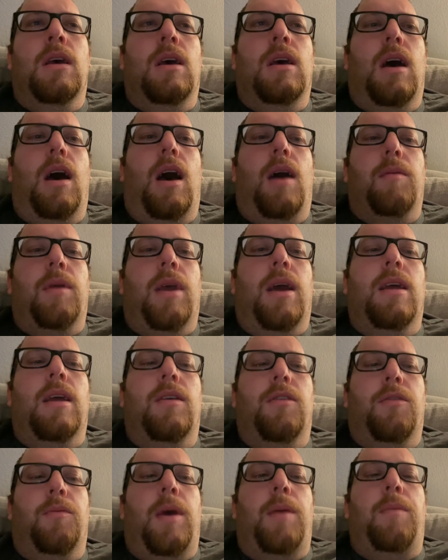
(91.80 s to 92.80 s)
Um, kind of
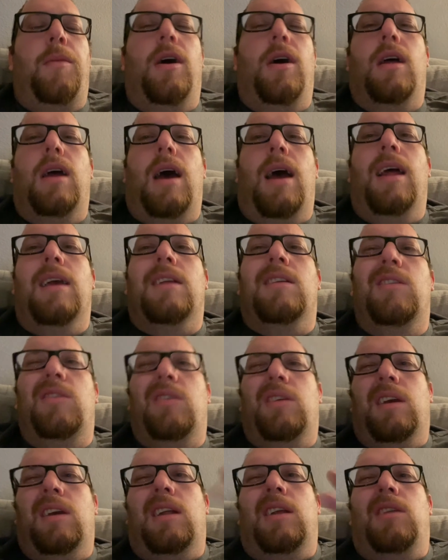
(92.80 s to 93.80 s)
gives my body, I like to
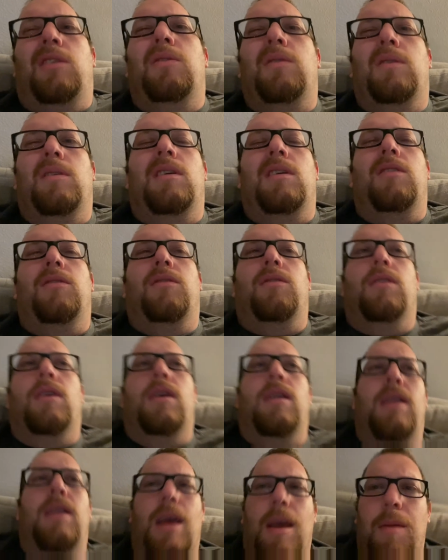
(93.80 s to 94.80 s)
kind of do at least a
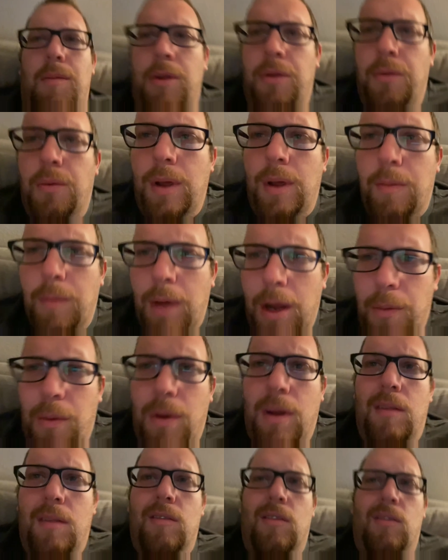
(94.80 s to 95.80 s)
day between my
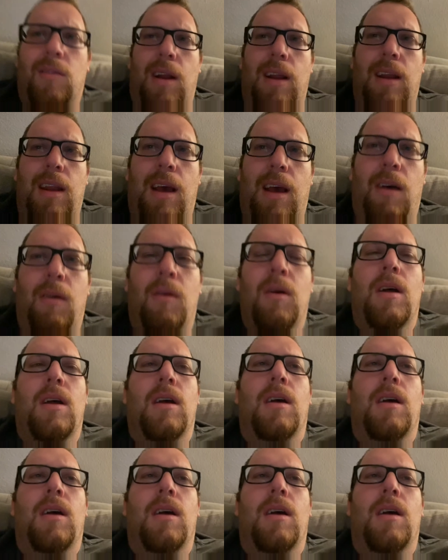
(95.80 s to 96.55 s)
runs right now.